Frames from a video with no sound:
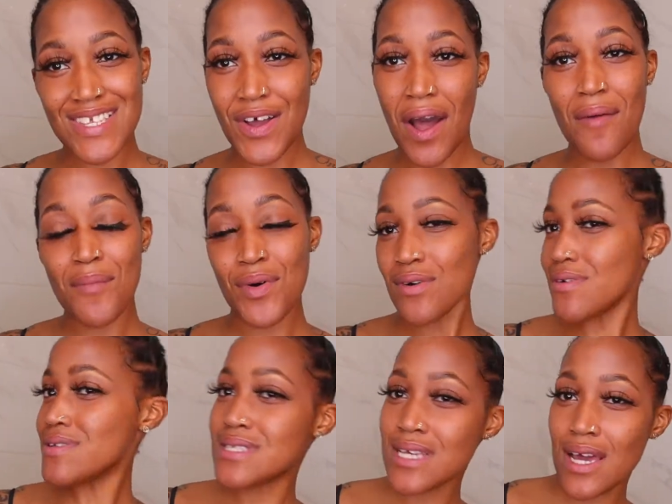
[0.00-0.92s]
so I'm
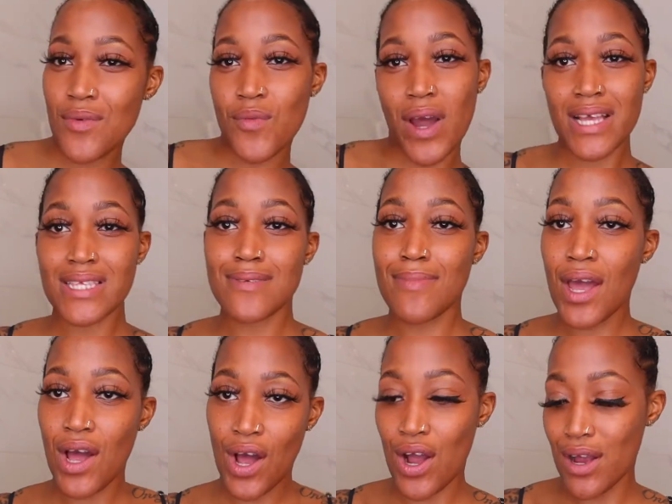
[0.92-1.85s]
all done waxing
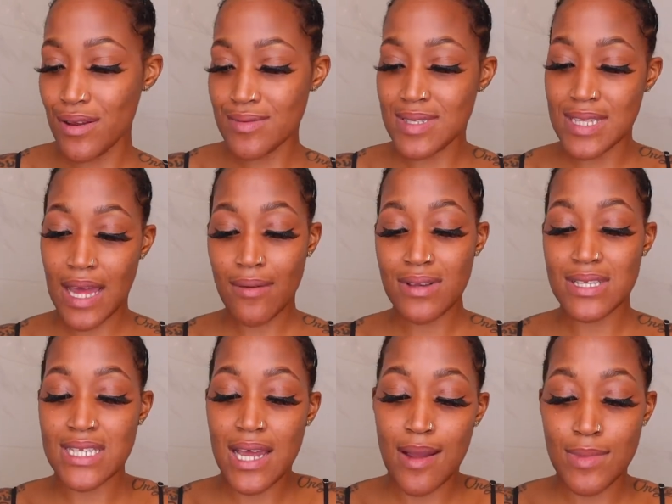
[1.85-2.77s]
my arms. Now
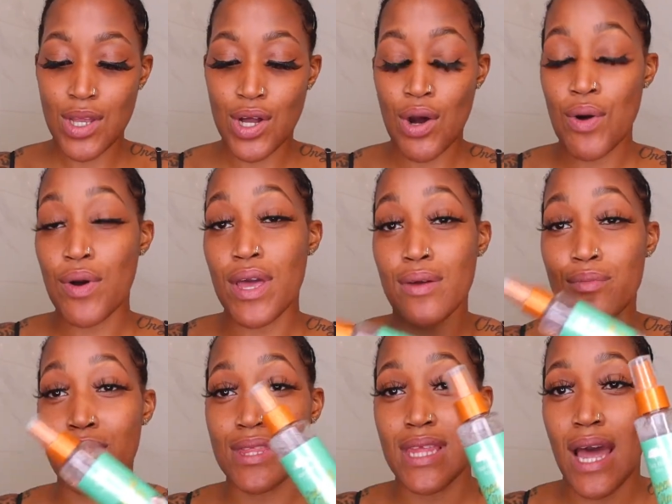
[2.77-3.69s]
it's time to go in
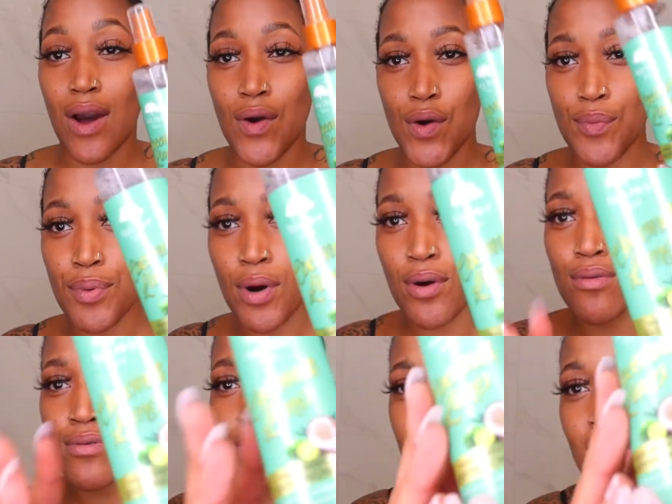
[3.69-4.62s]
with our
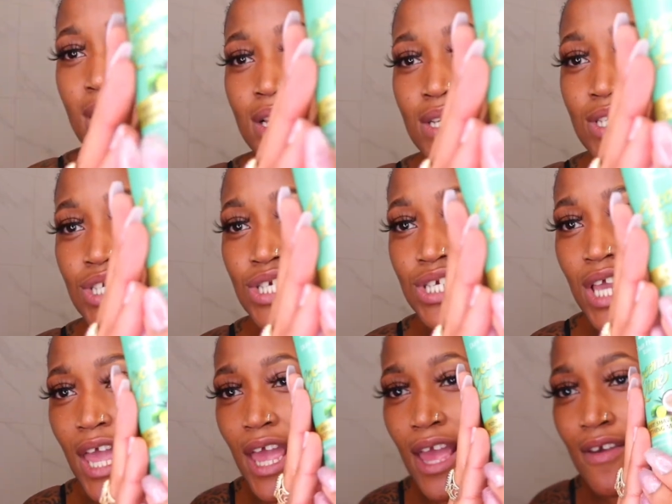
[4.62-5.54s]

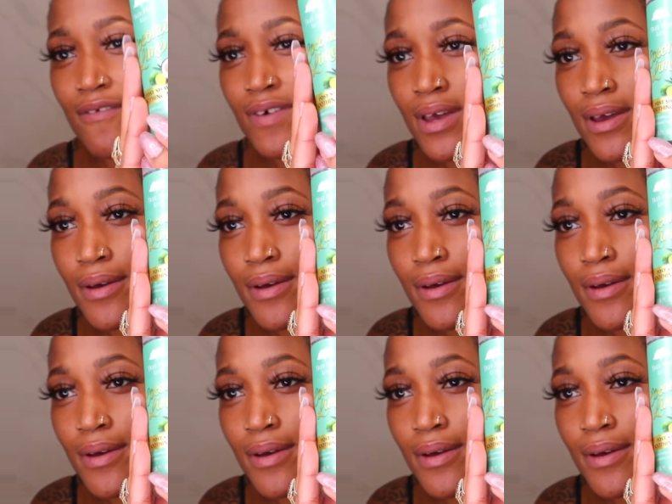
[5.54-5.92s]
post-shave